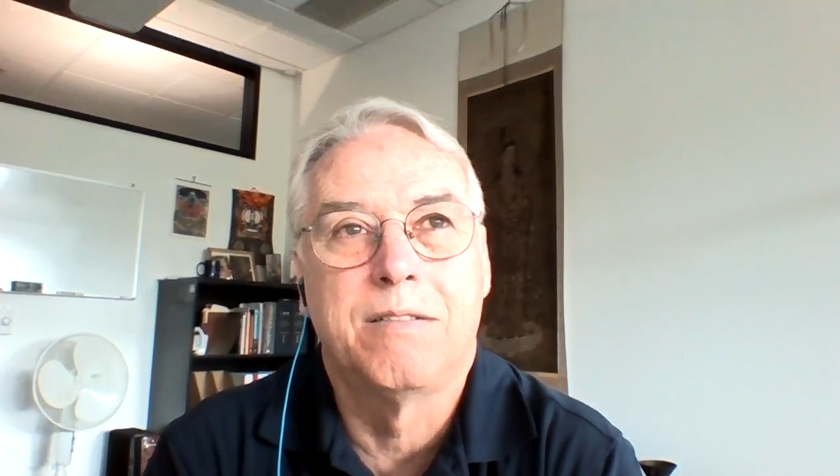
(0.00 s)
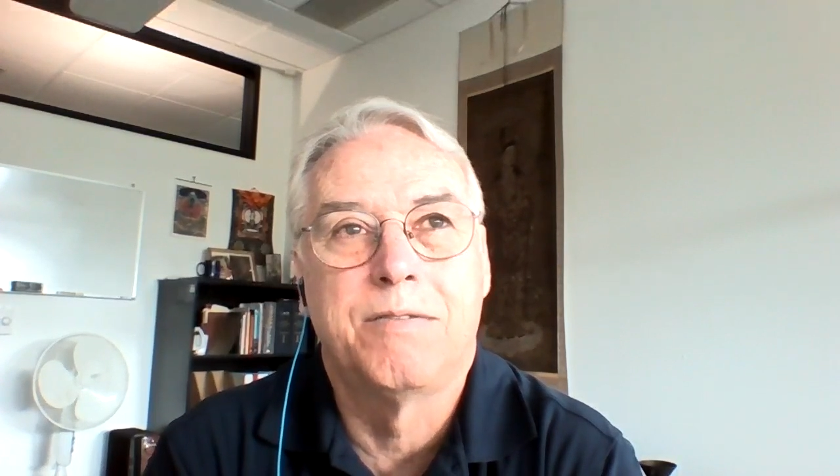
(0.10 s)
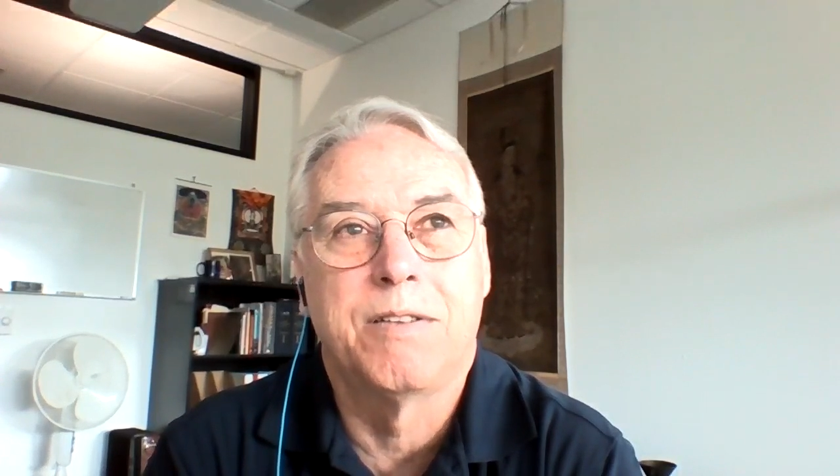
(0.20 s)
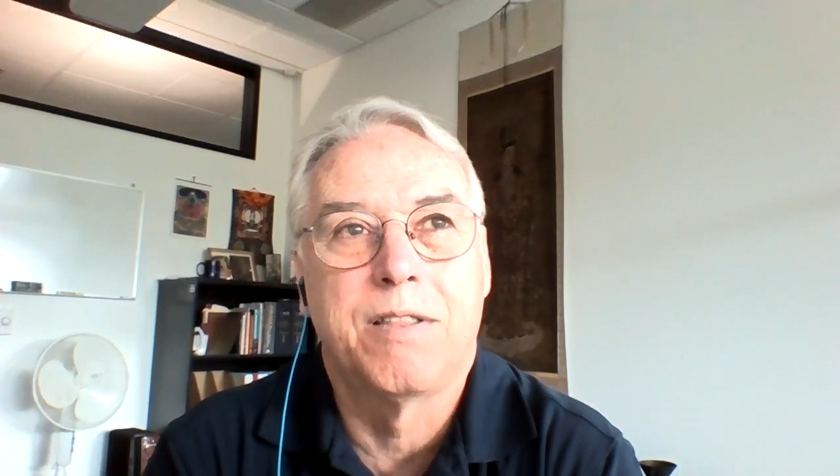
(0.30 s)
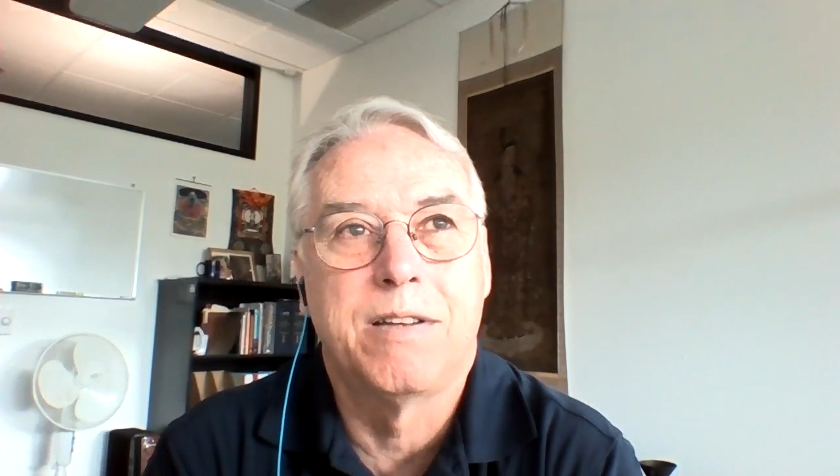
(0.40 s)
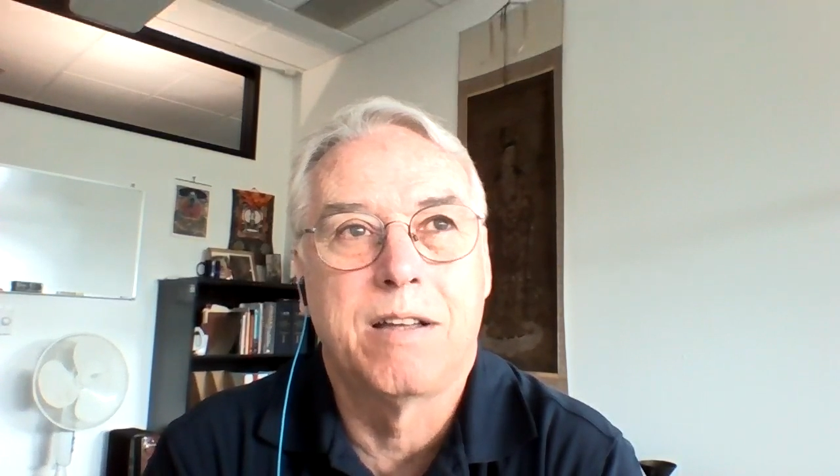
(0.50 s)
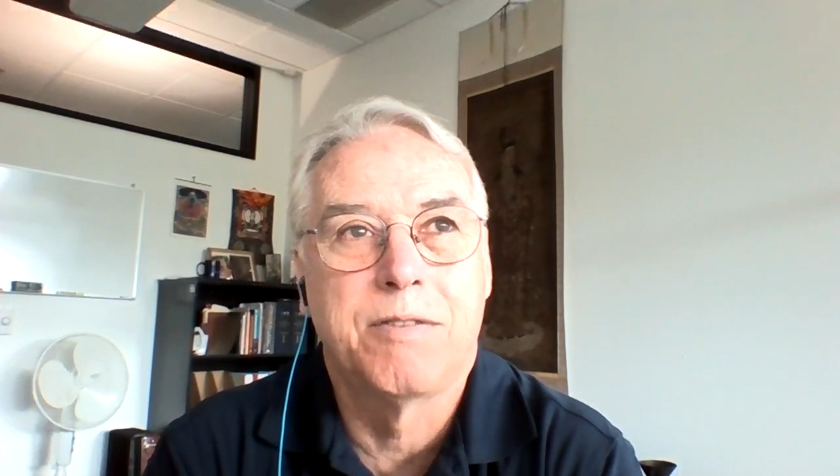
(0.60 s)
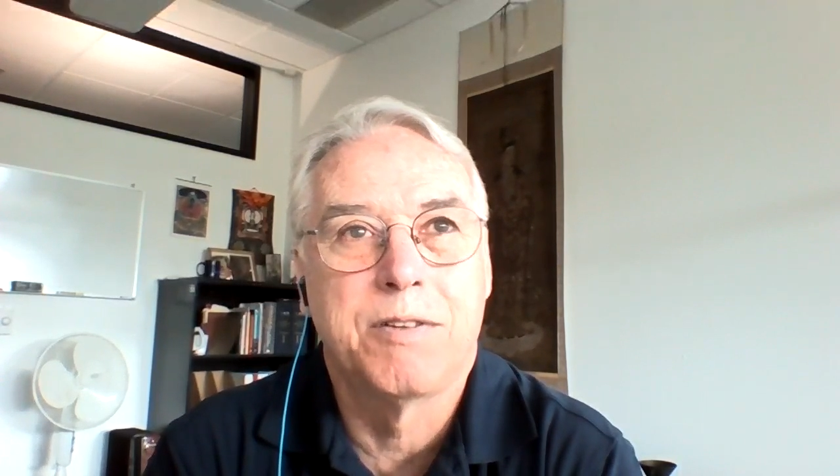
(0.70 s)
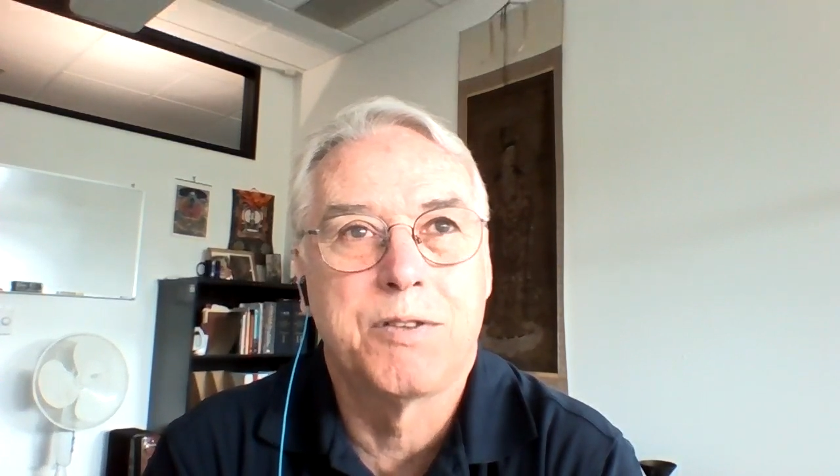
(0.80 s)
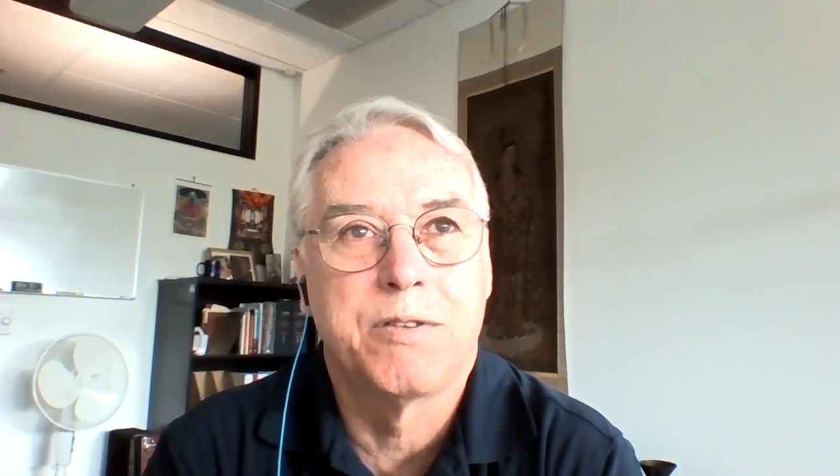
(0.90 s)
for the
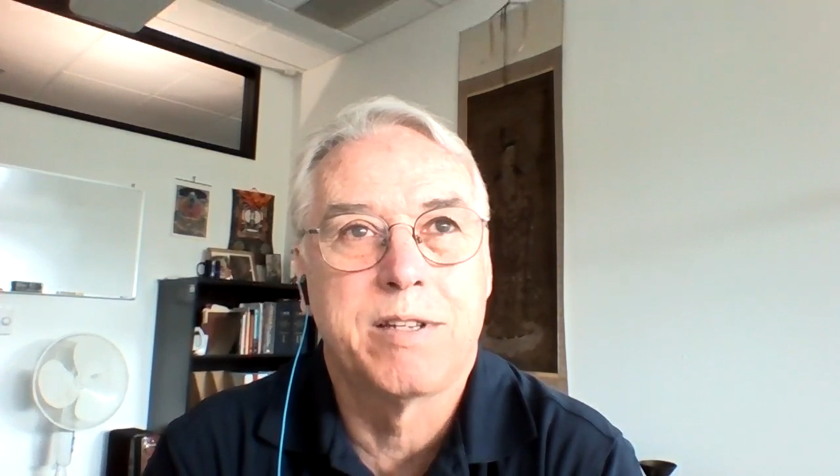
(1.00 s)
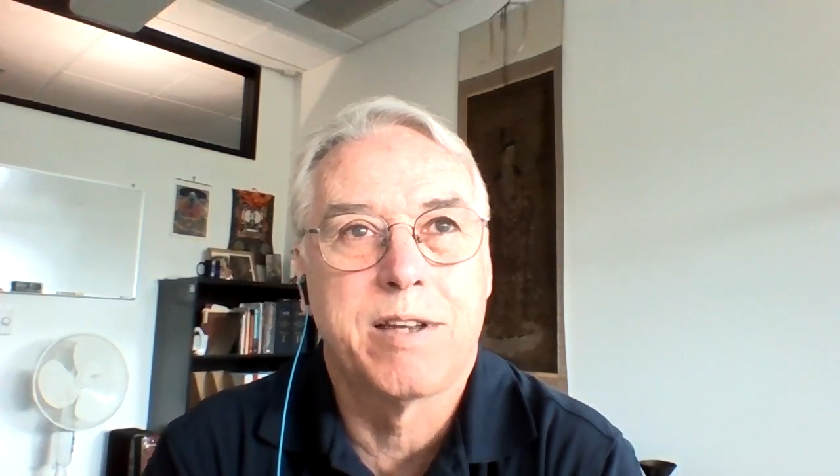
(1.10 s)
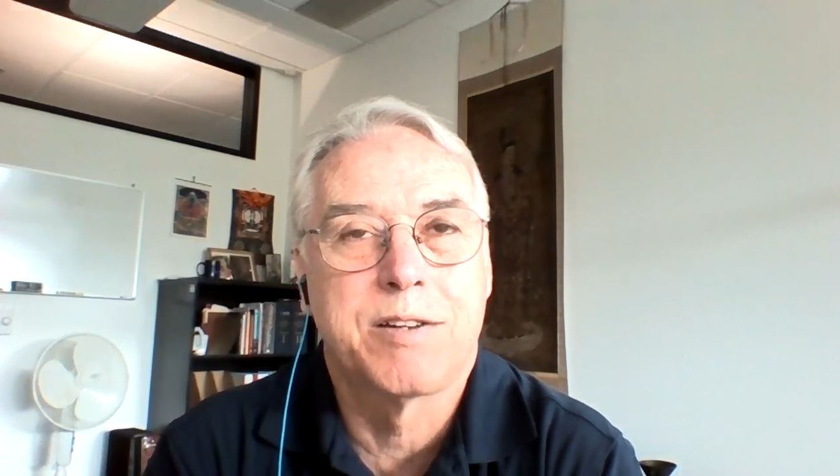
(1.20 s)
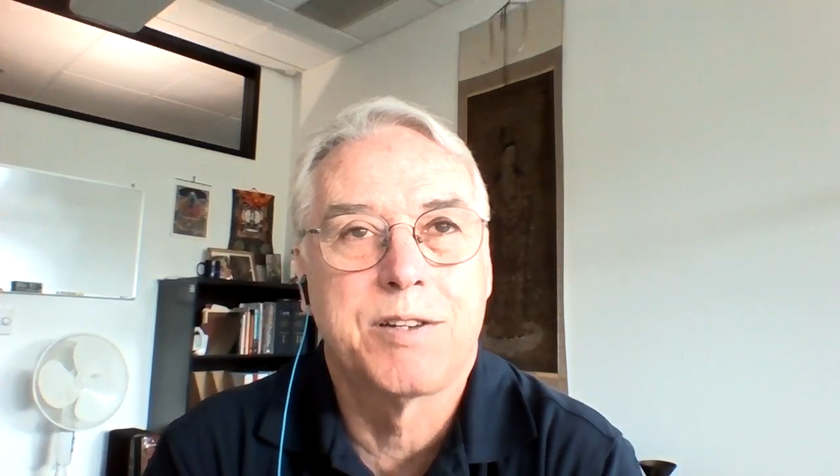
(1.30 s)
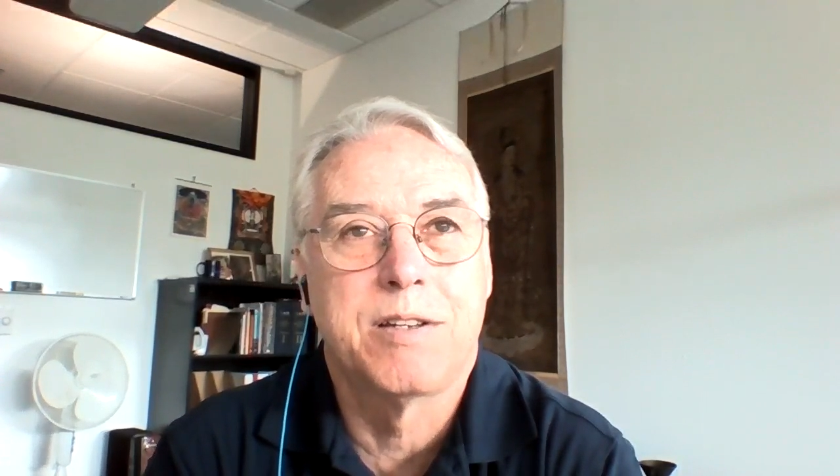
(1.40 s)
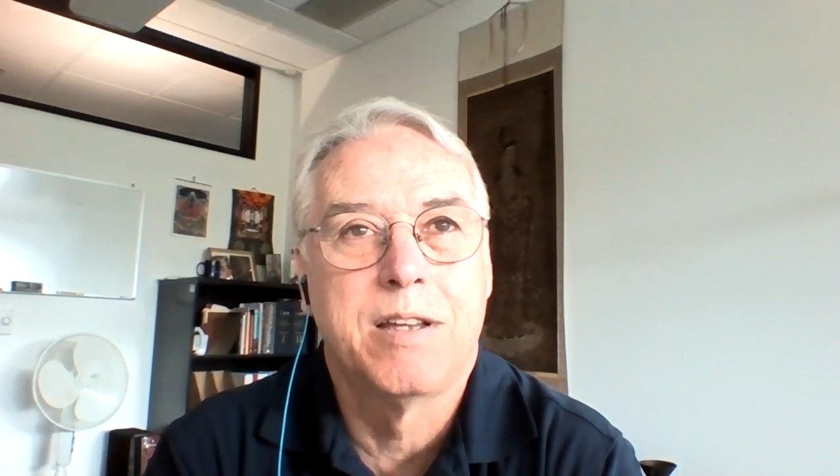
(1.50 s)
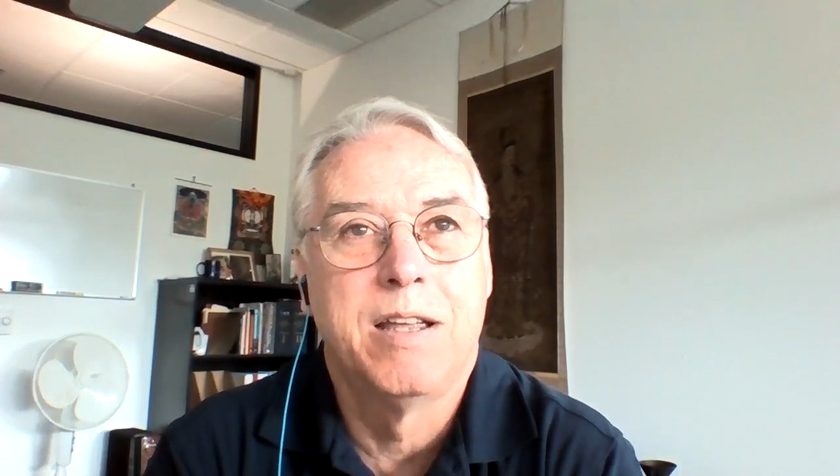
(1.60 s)
non-virtuous action,